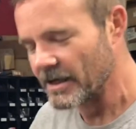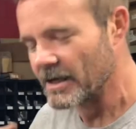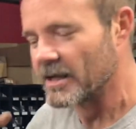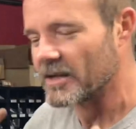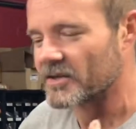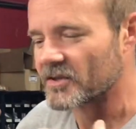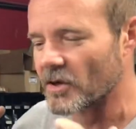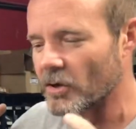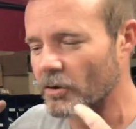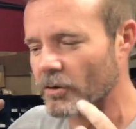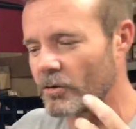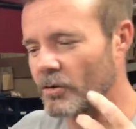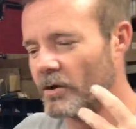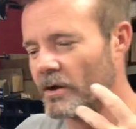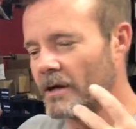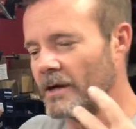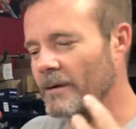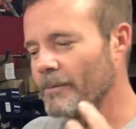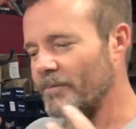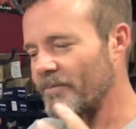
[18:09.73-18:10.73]
So
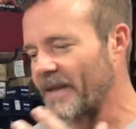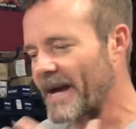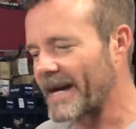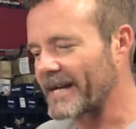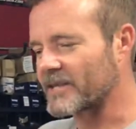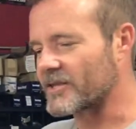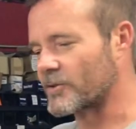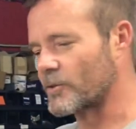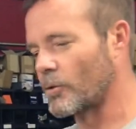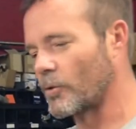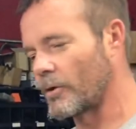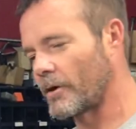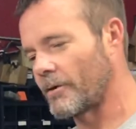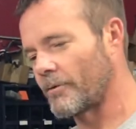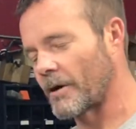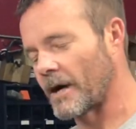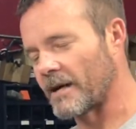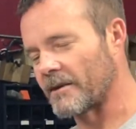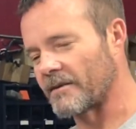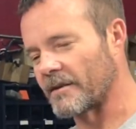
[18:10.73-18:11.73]
that story
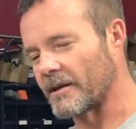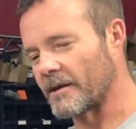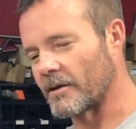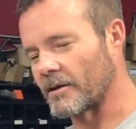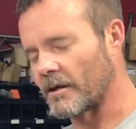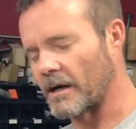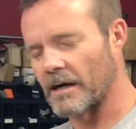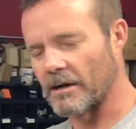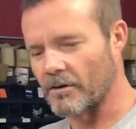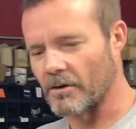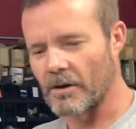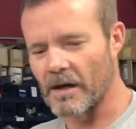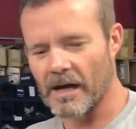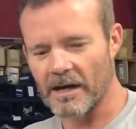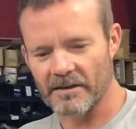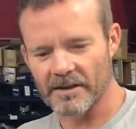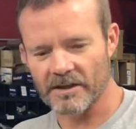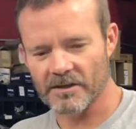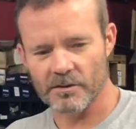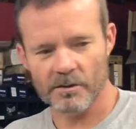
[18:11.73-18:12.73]
right there, I don't know how
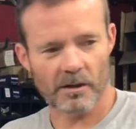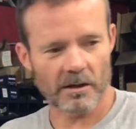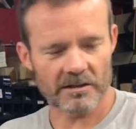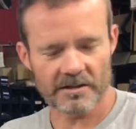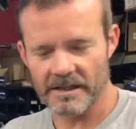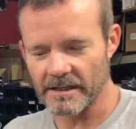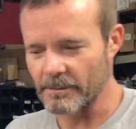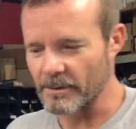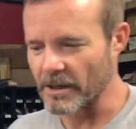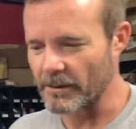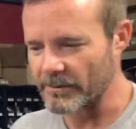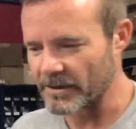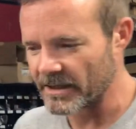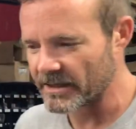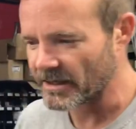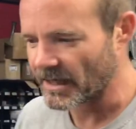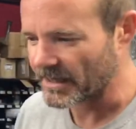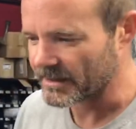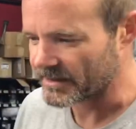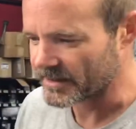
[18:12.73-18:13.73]
these trucks keep coming in
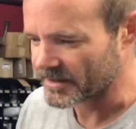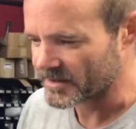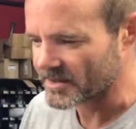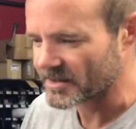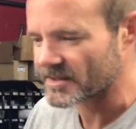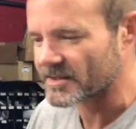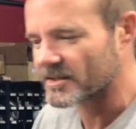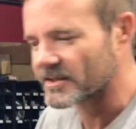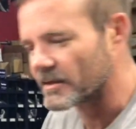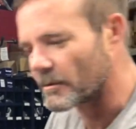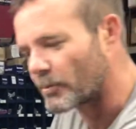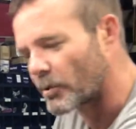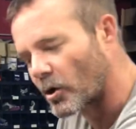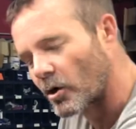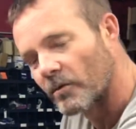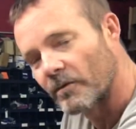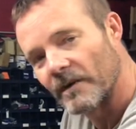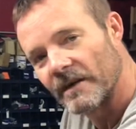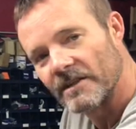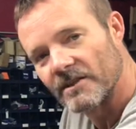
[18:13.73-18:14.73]
like this. This is a
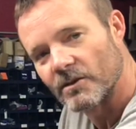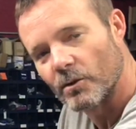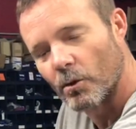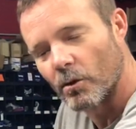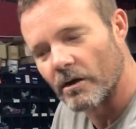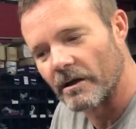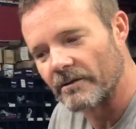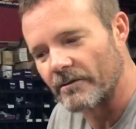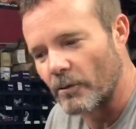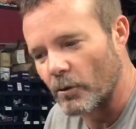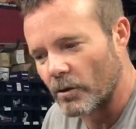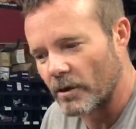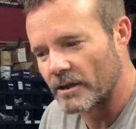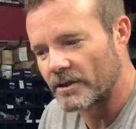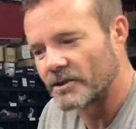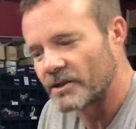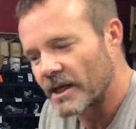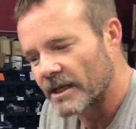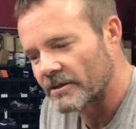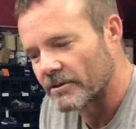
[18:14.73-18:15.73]
perfect story for an
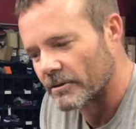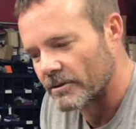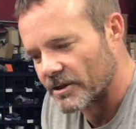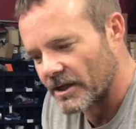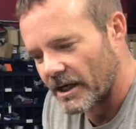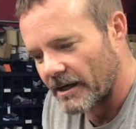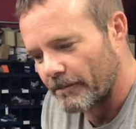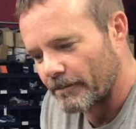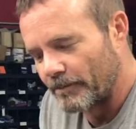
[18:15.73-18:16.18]
injector job.